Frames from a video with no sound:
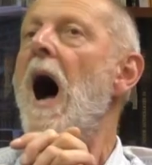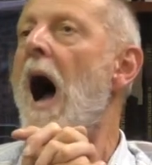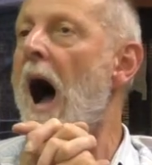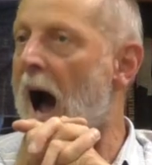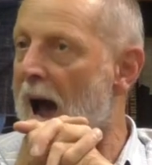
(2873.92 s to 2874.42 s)

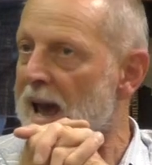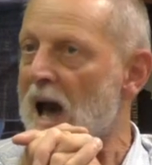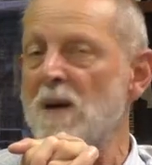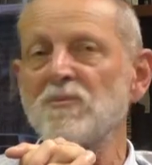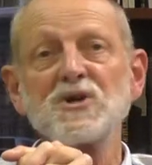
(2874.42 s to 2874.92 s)
I
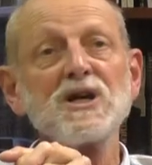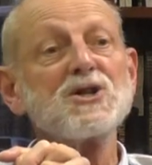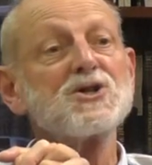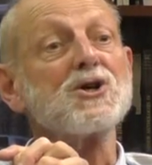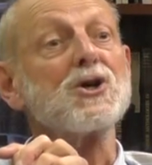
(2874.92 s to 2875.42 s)
am
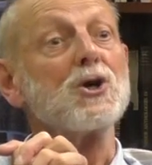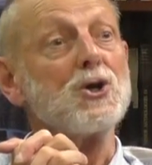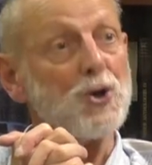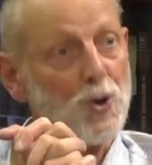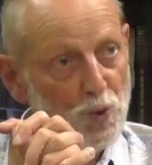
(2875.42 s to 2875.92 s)
teaching
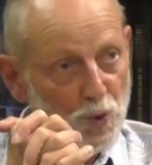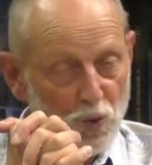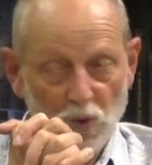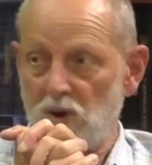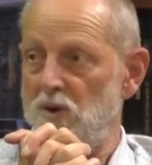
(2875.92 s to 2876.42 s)

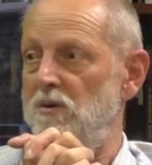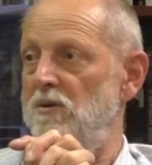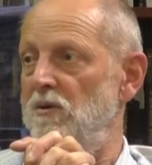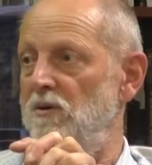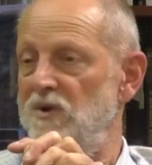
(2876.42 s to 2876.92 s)
you,
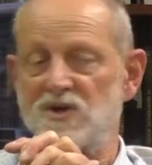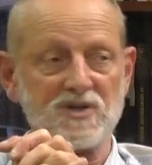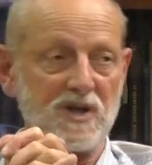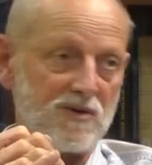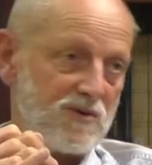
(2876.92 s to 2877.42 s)

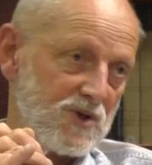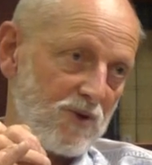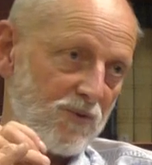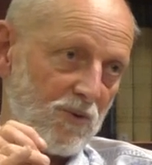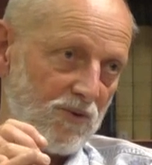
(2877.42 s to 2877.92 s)
this, that, and
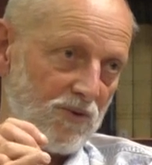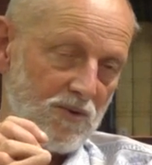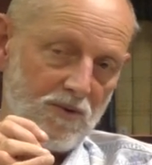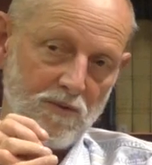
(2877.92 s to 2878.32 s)
so forth.